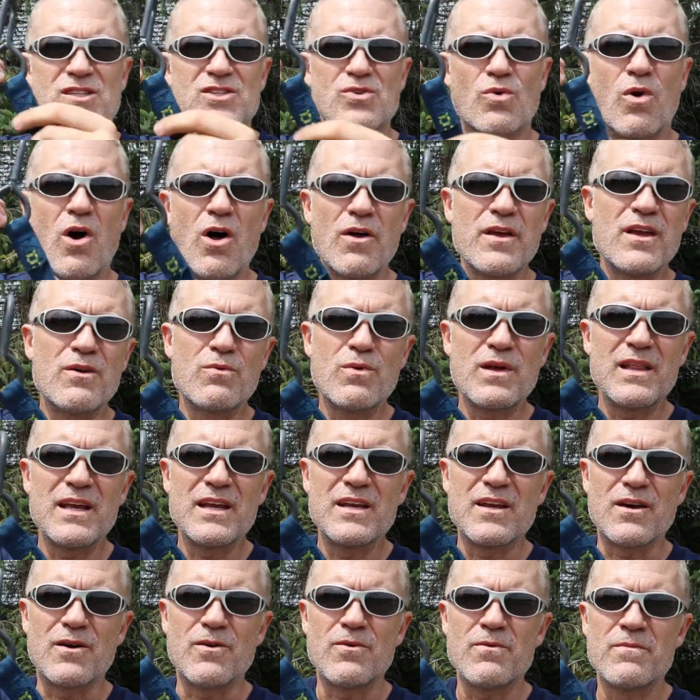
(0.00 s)
And so all you
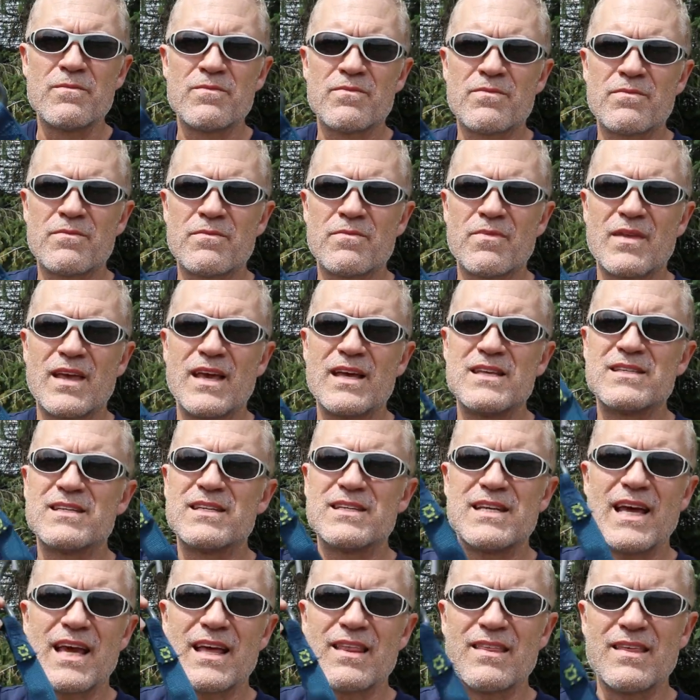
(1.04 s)
really do
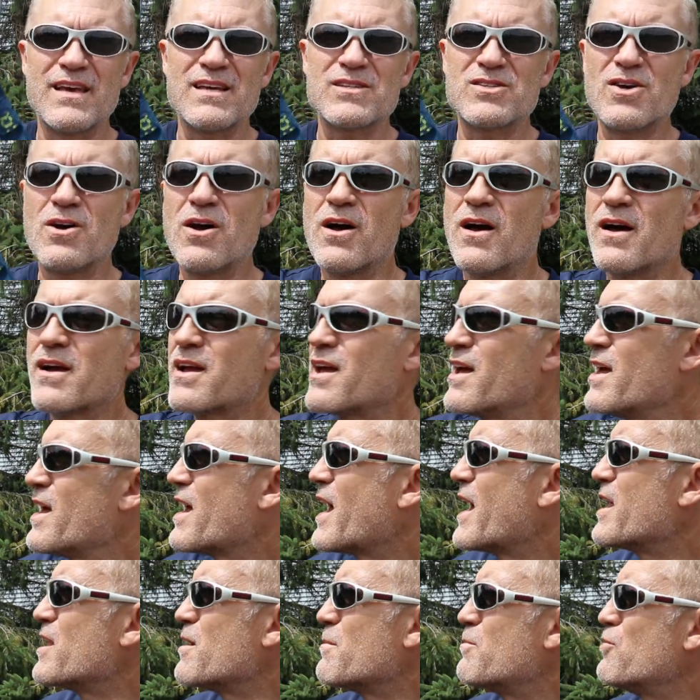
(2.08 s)
is you take this hook
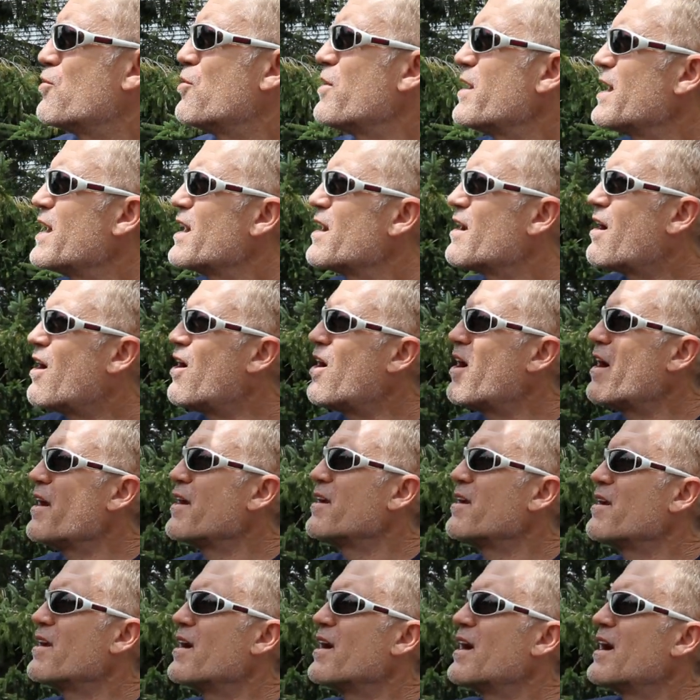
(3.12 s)
and you put it
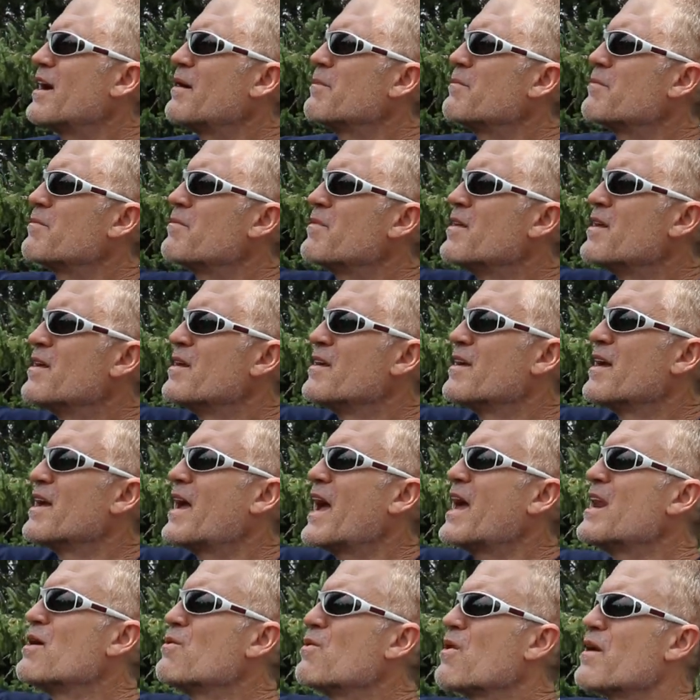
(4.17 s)
on
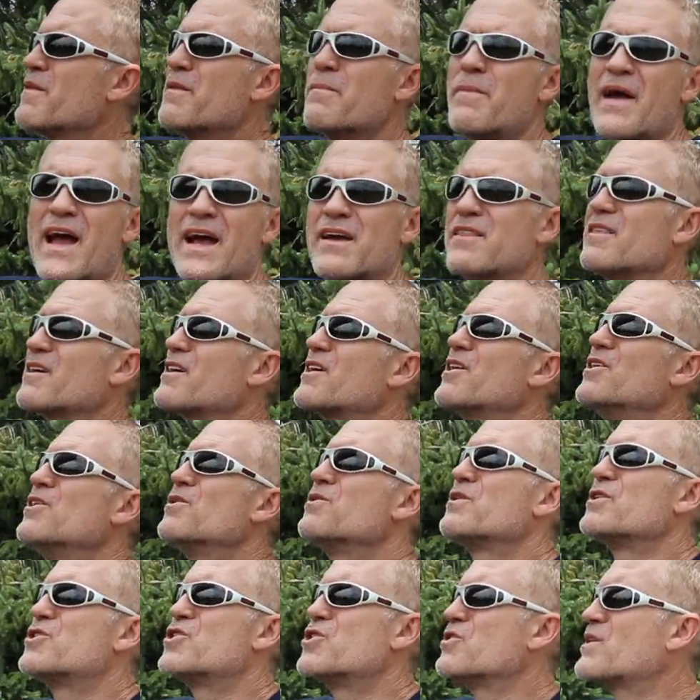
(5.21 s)
anywhere on the back of the
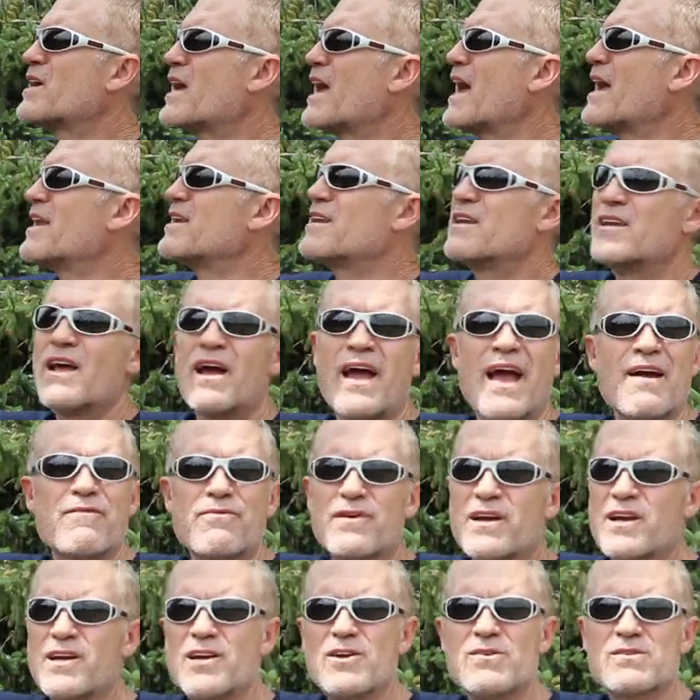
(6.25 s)
canoe that you can.
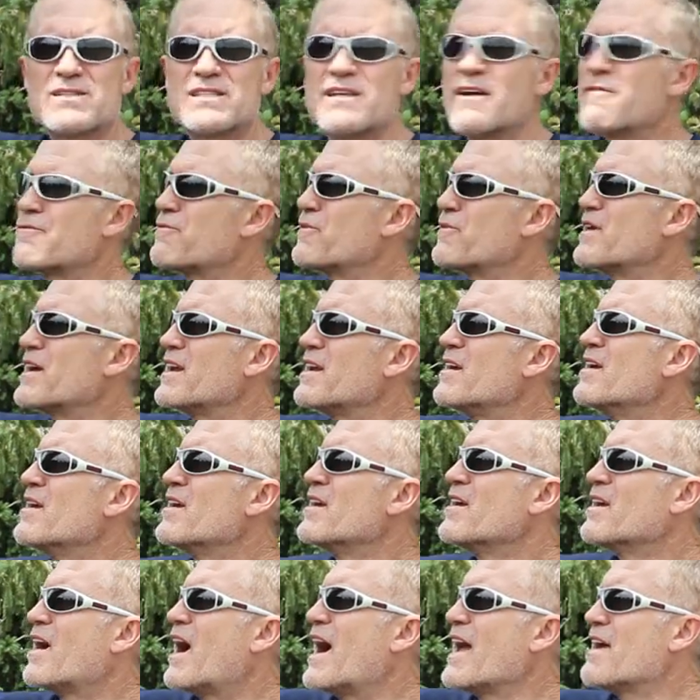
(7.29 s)
Every canoe is different.
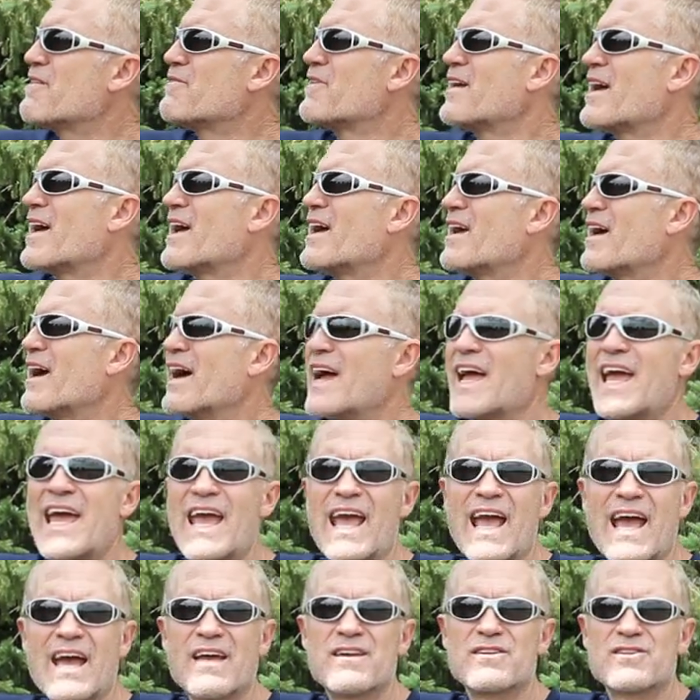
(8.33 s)
I have a
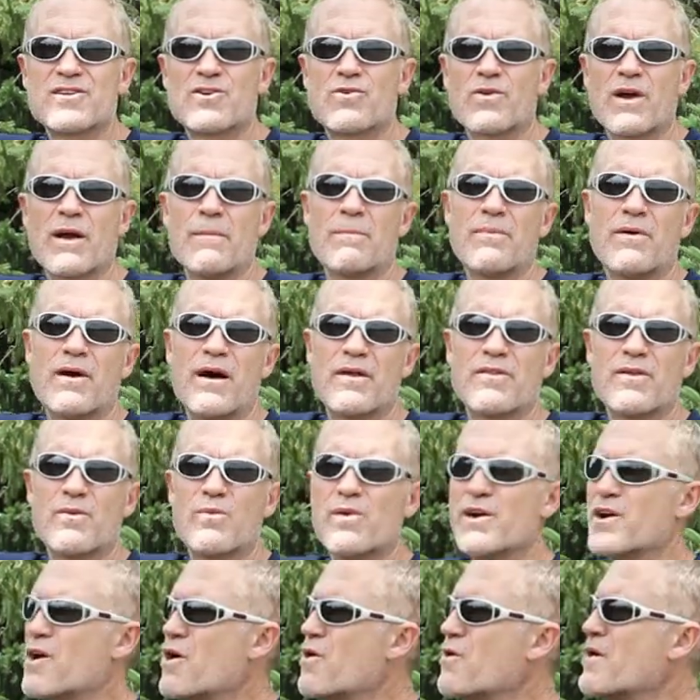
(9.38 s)
hand grip on
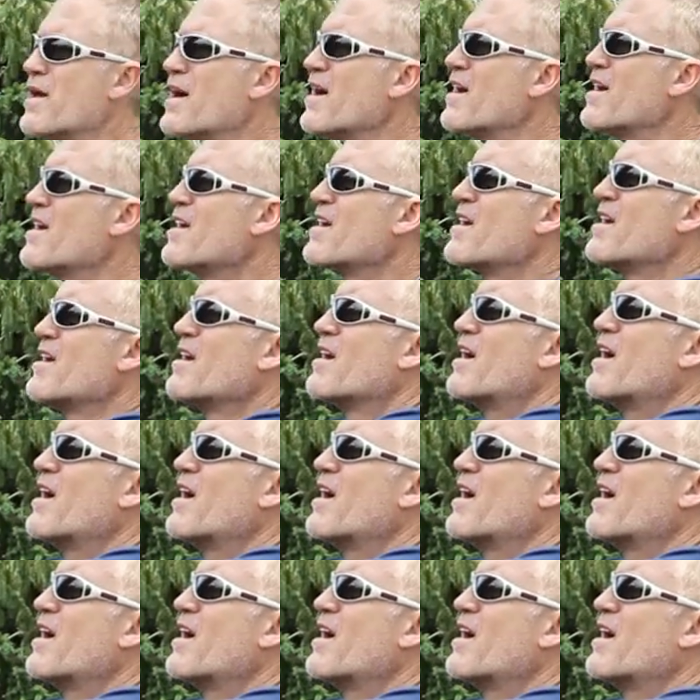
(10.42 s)
the Wenonah.